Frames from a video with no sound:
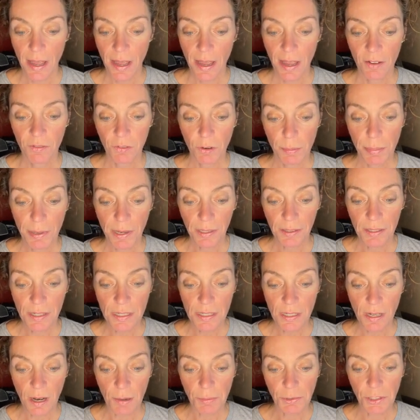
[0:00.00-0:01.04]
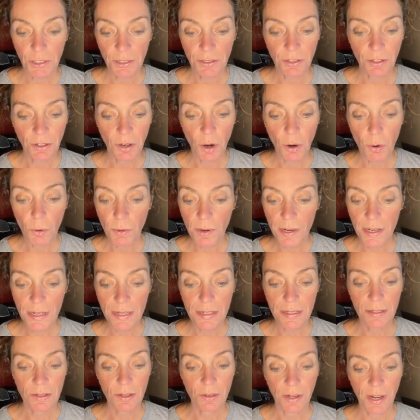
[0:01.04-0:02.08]
If we pick this option, you're
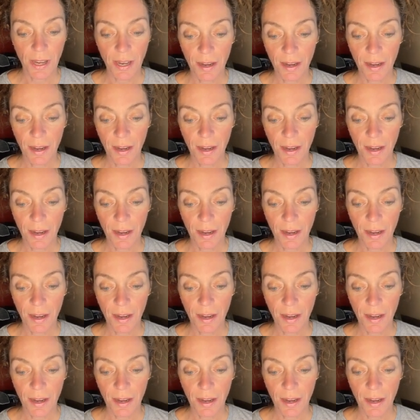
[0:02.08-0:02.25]
always going to